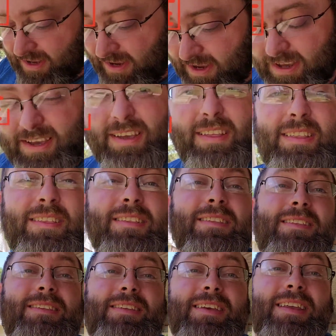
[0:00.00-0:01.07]

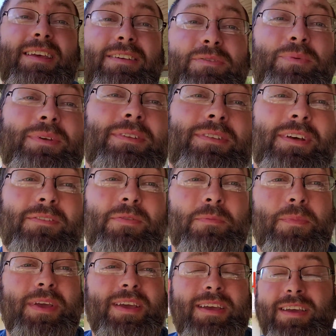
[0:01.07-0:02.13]
Today's Wednesday for
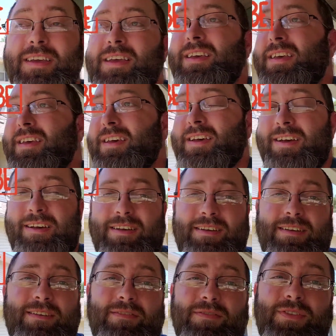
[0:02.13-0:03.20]
me.
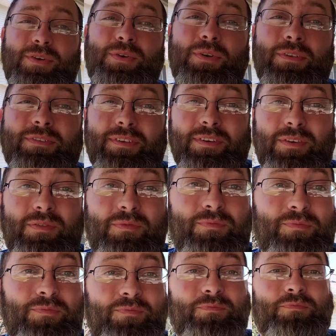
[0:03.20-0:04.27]
I'm doing
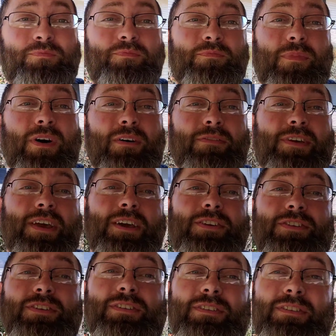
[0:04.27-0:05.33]
some
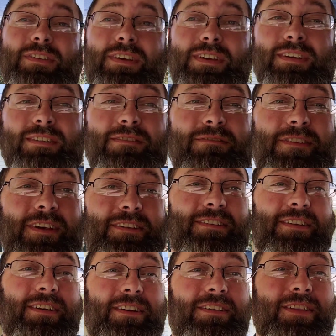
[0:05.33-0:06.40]
modifications and
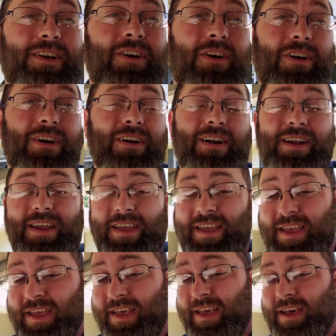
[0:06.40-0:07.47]
fixing on the car.
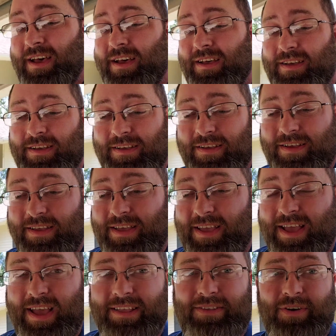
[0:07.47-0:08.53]

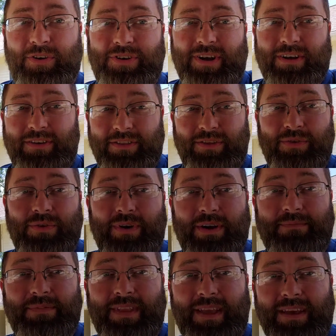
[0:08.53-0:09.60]
I told you I'd do an
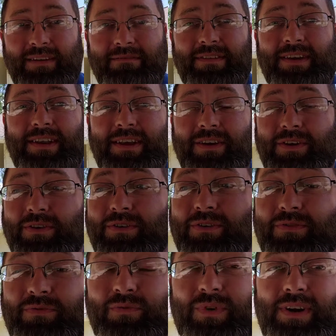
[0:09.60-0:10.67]
update video
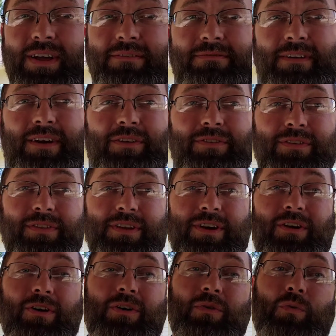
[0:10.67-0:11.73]
on what I found on the
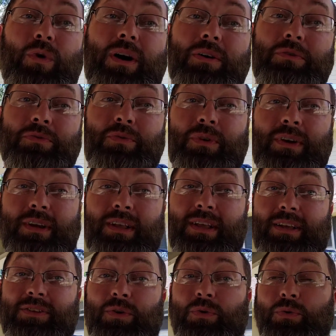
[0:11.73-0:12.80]
car and why it was running
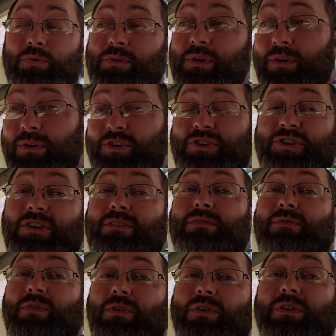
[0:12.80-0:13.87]
like total dog
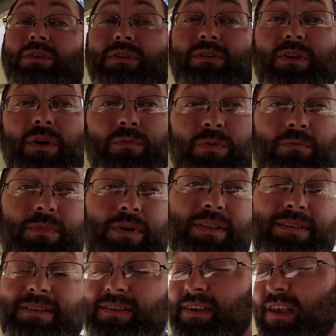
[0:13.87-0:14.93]
shit for a good couple
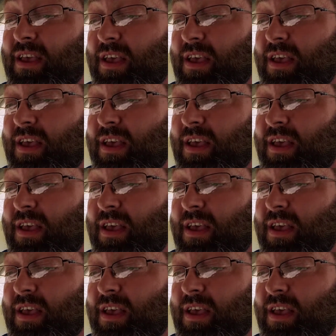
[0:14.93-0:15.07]
months.